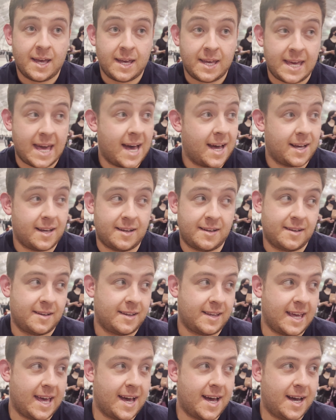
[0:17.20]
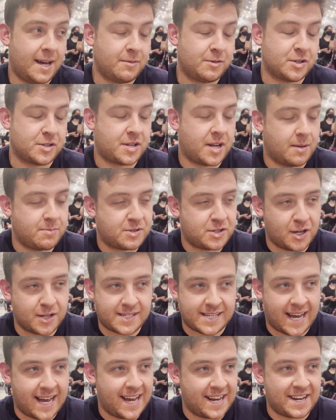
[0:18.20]
Yeah, yeah, I'm just, I'm so
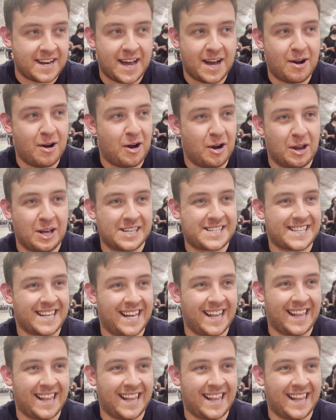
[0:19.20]
tired now, honestly.